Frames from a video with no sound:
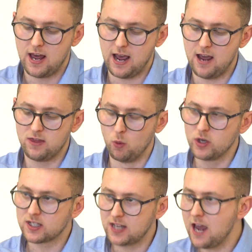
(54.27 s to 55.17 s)
Uh, they
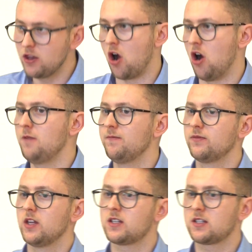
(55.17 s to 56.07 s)
would say that are, oh,
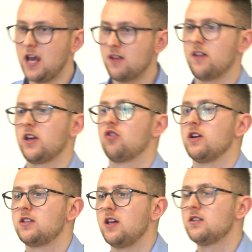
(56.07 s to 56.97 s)
they'd say that they're
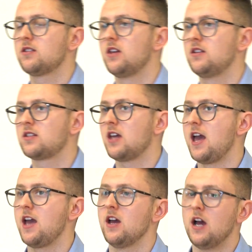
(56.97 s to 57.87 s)
Christians. They'd
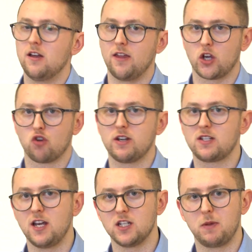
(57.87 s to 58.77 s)
say that they're
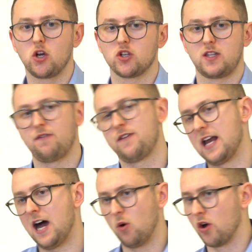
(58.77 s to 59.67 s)
Christians because they fill
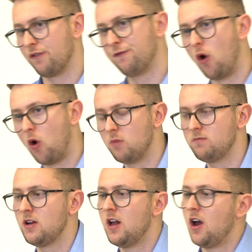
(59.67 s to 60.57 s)
it out on a
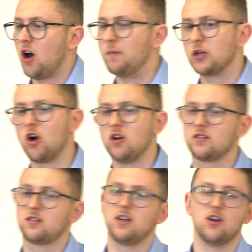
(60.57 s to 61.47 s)
form or because, you